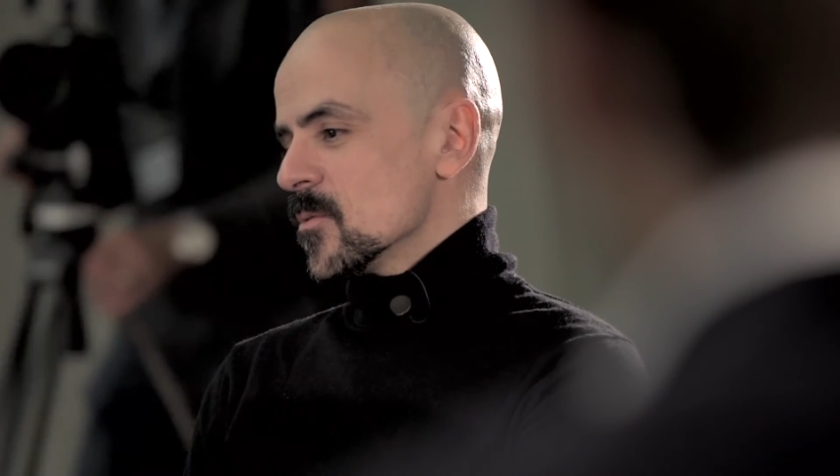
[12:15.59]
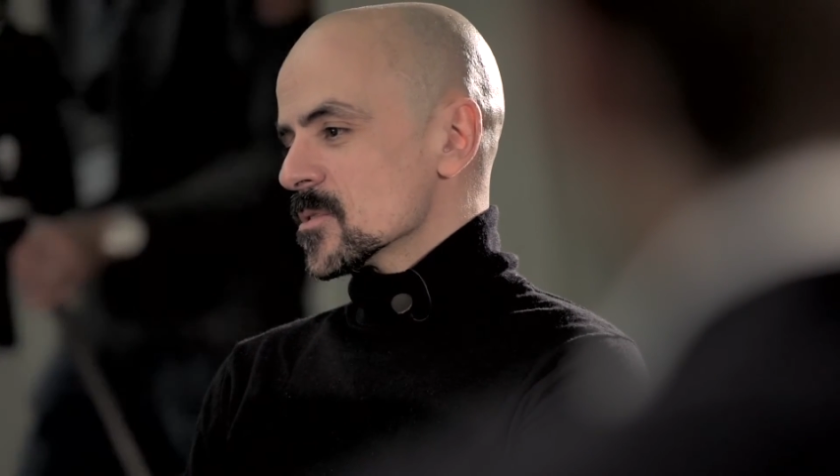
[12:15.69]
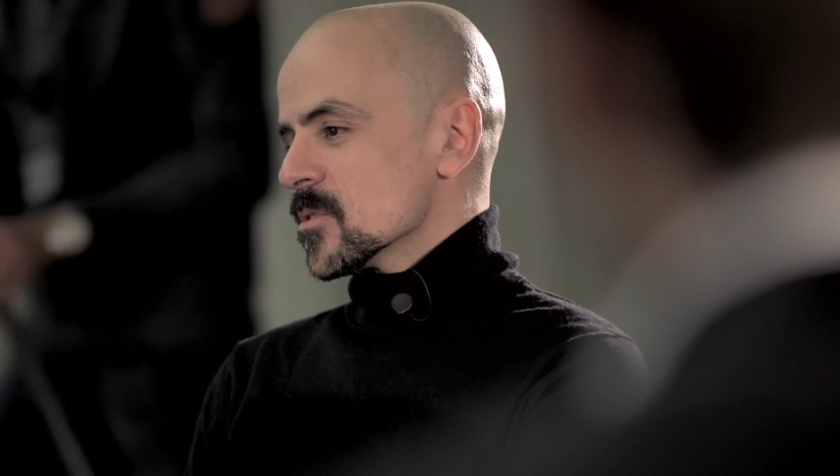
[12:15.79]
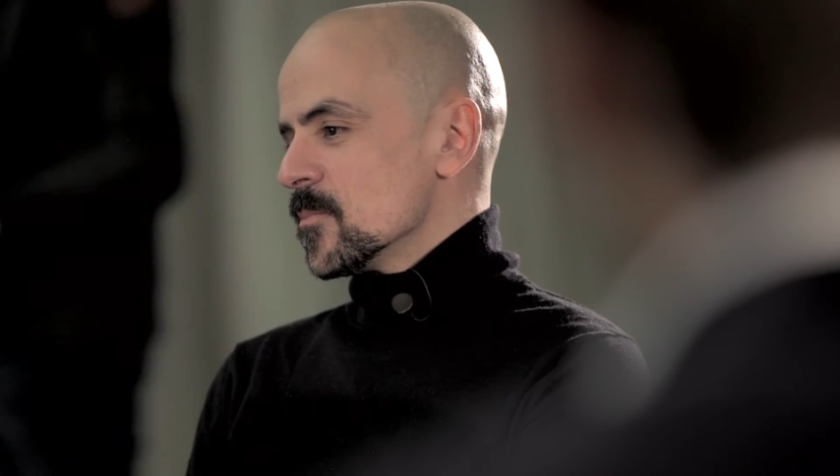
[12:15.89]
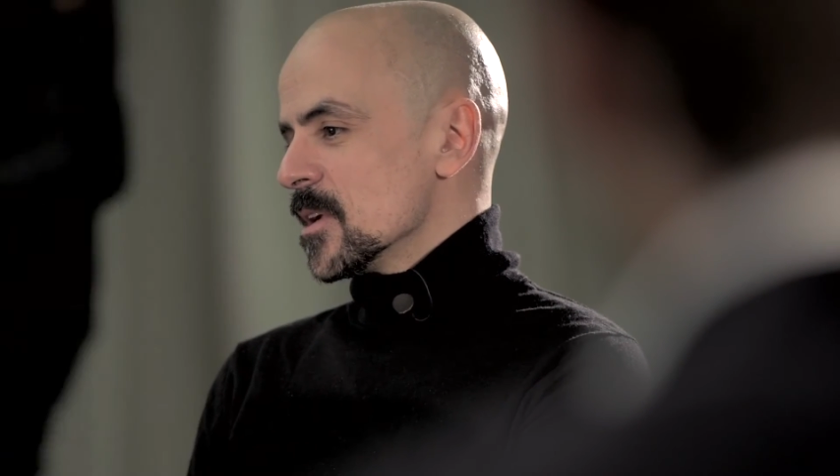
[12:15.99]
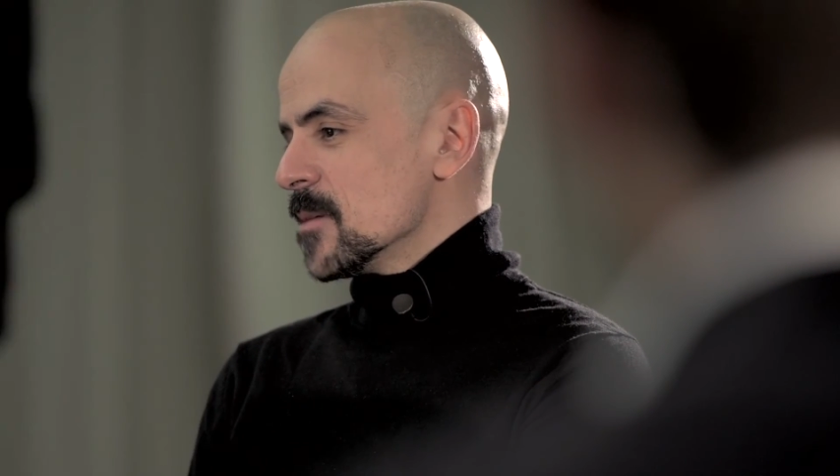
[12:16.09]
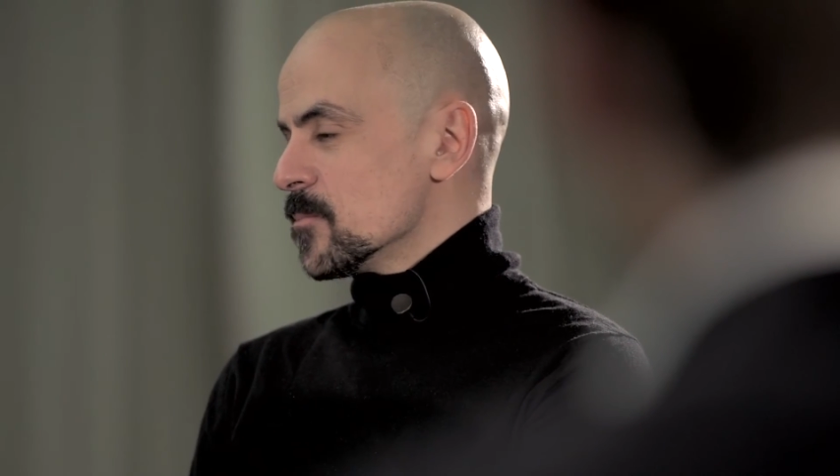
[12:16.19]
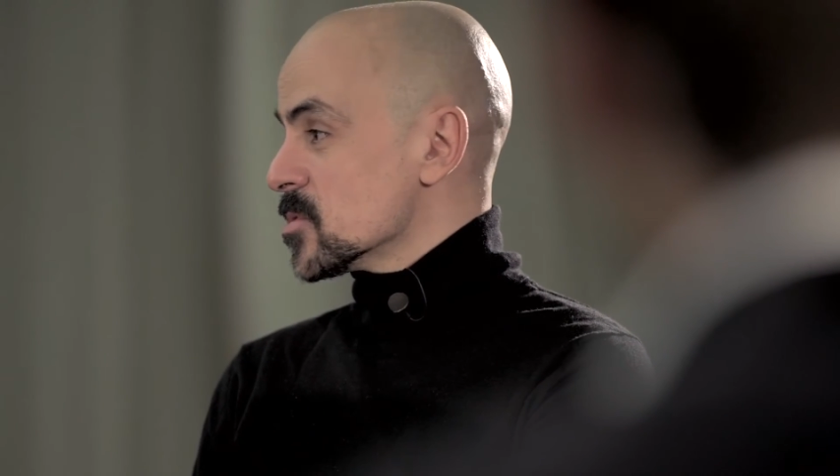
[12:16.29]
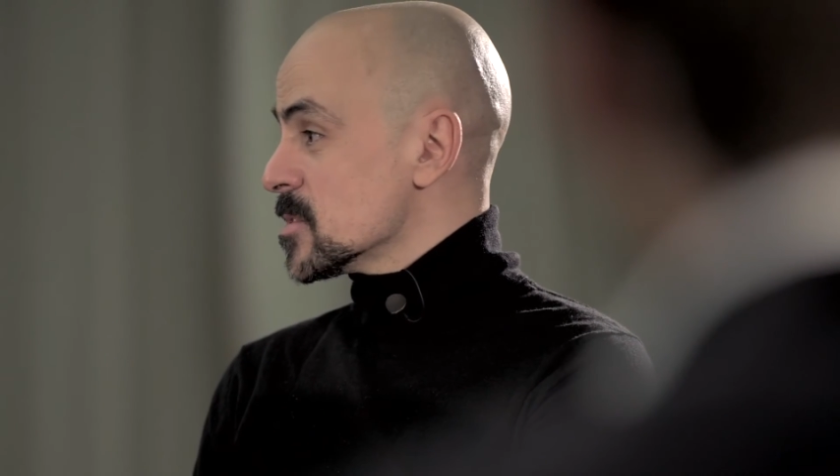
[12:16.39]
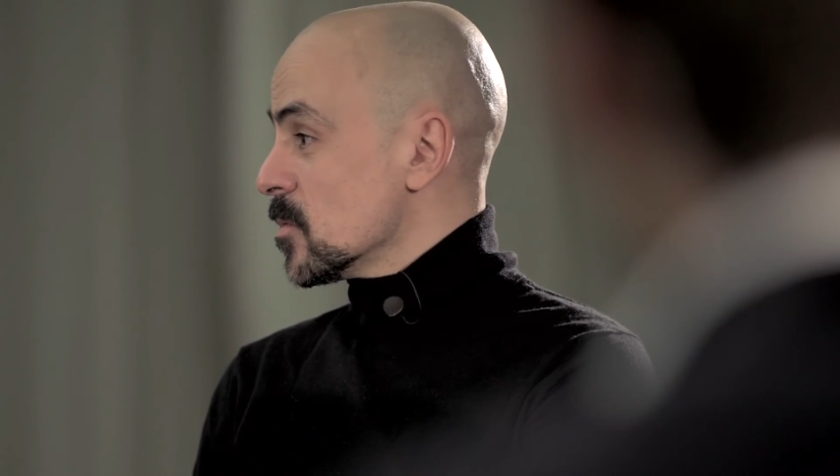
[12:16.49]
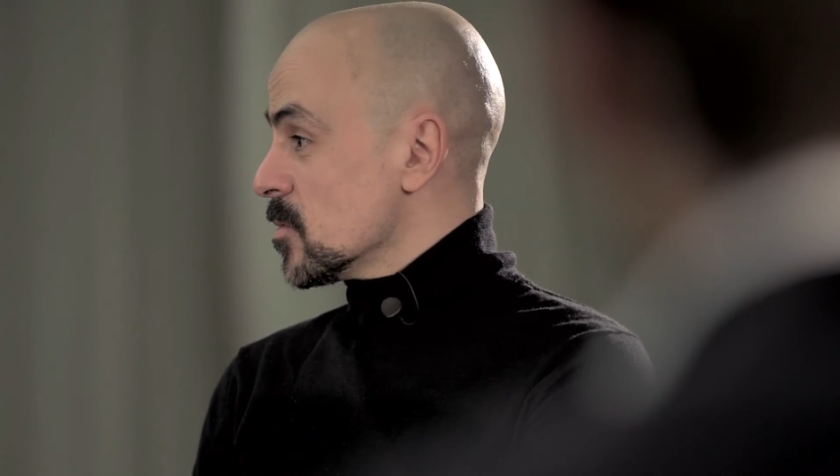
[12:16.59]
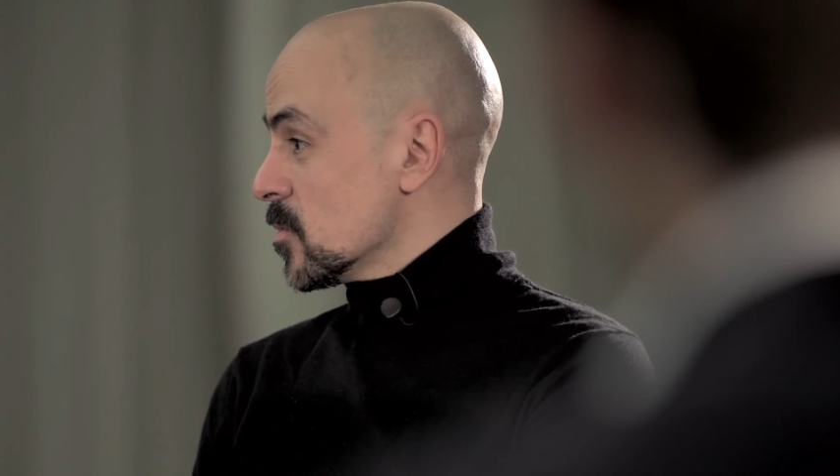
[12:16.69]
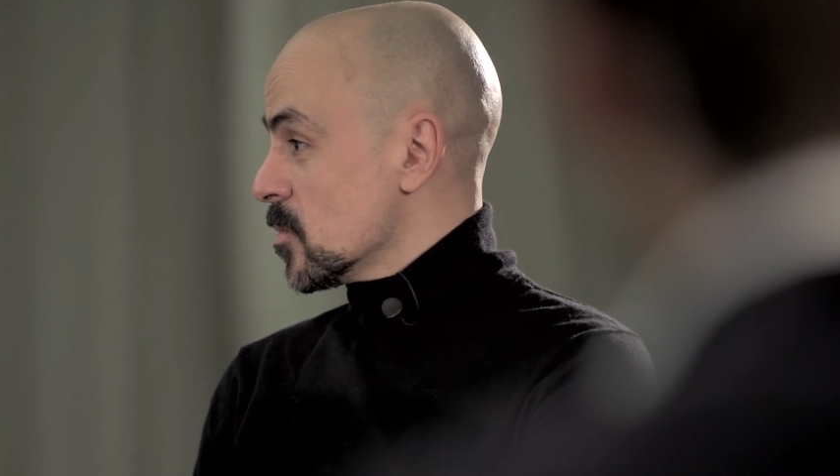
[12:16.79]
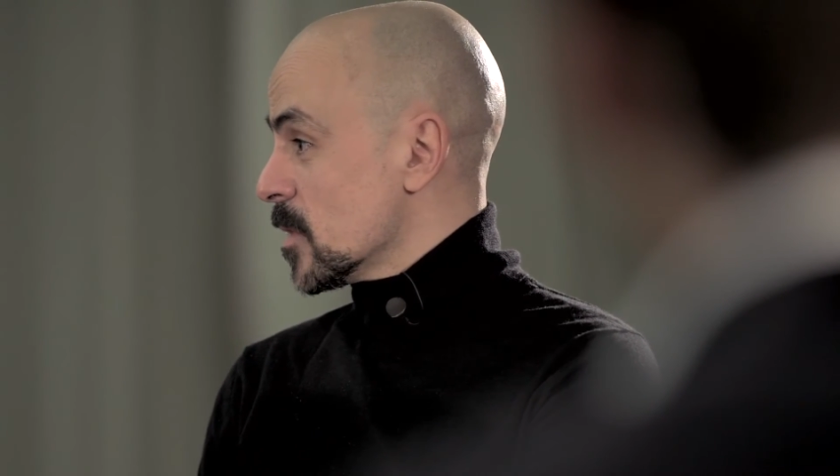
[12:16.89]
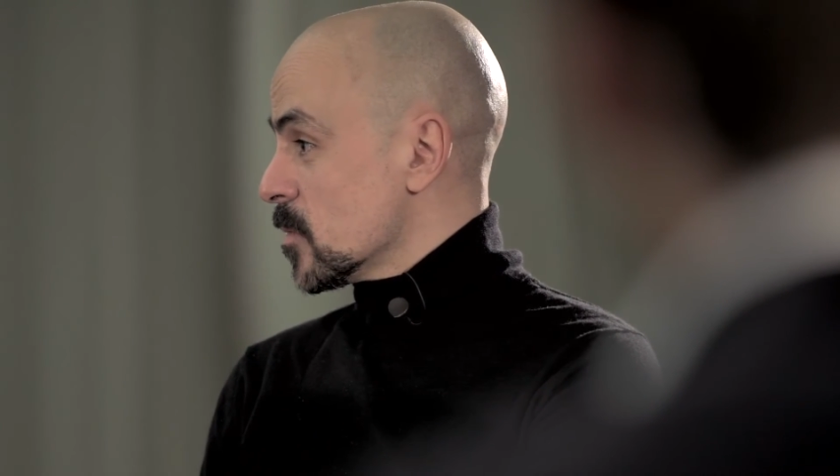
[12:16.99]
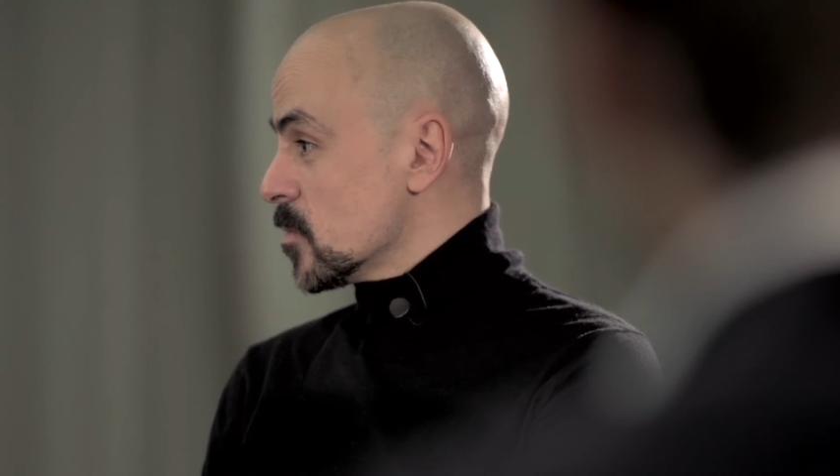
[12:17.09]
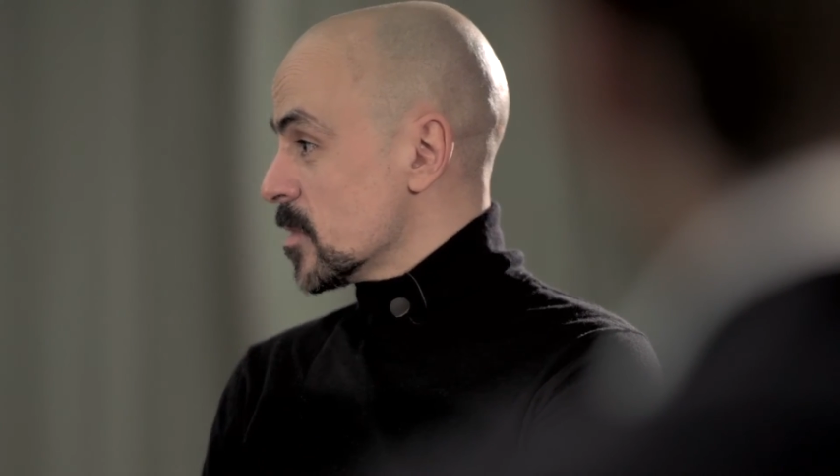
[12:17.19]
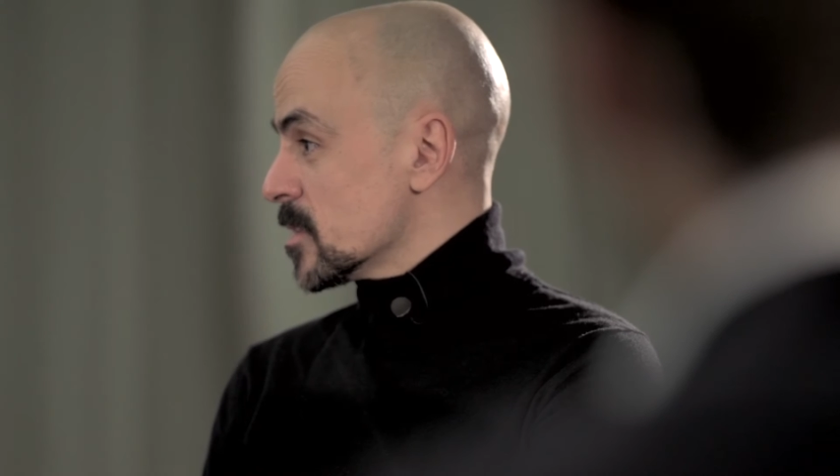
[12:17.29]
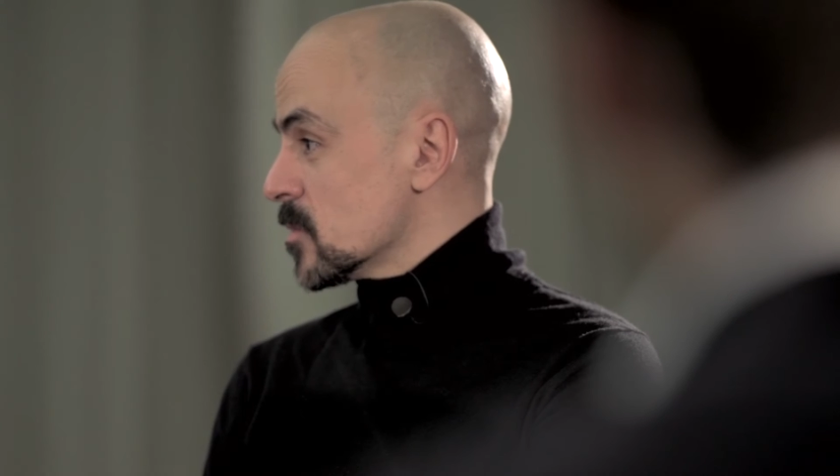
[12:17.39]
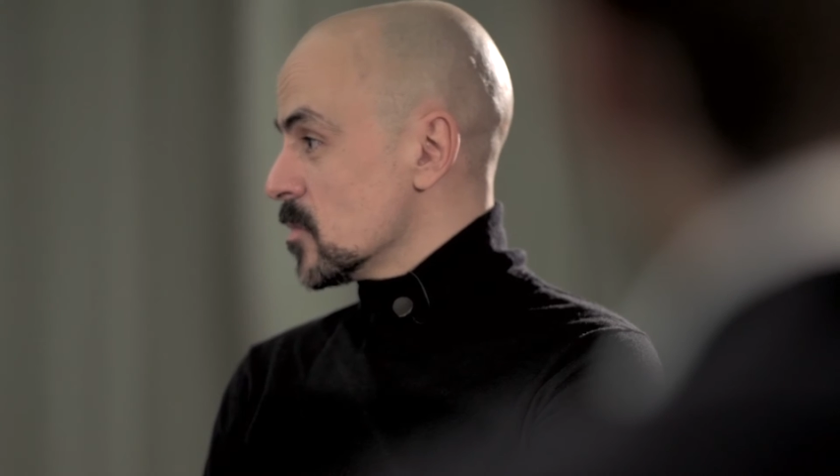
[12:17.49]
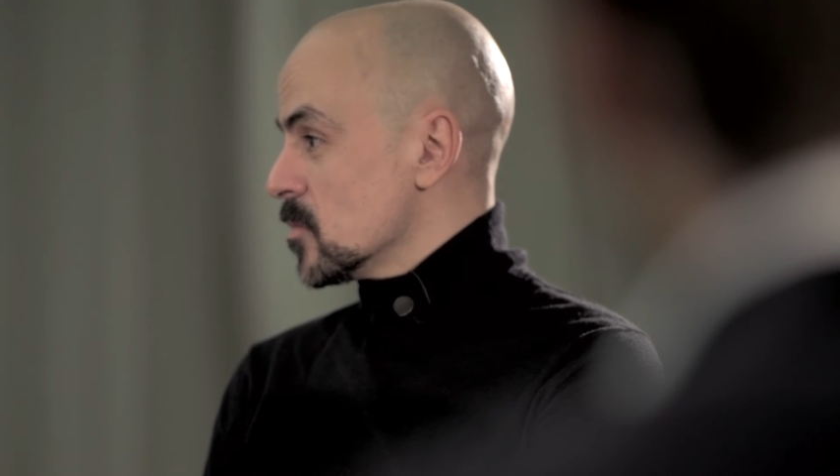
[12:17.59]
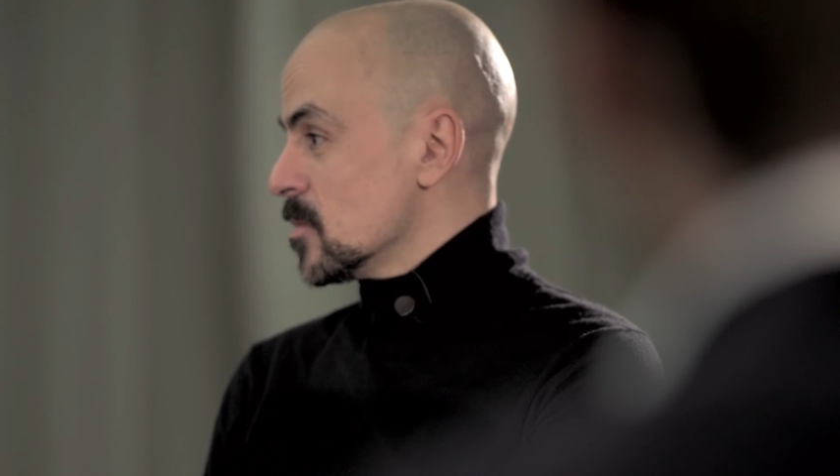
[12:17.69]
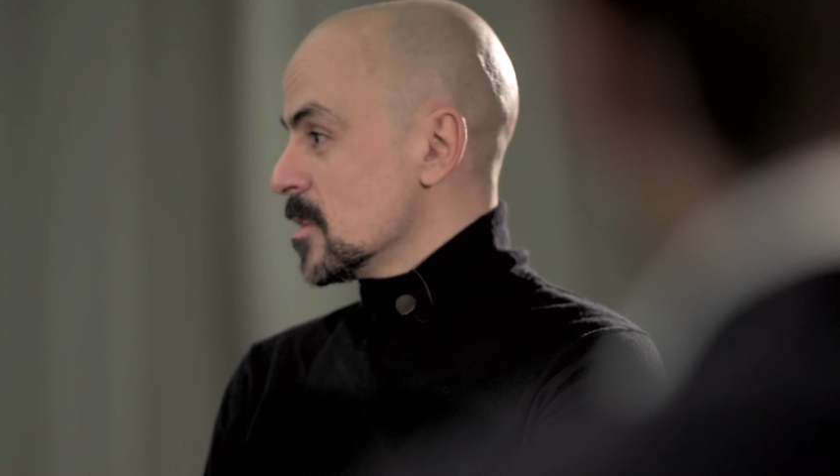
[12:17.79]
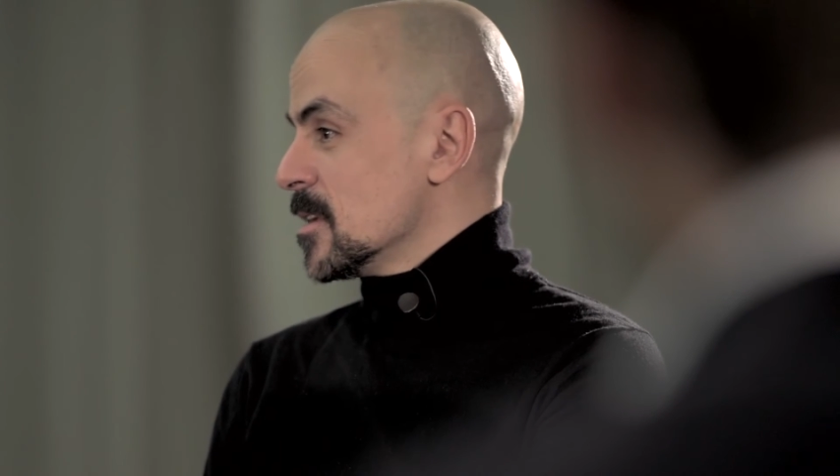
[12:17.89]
was completely impossible to do what we wanted to do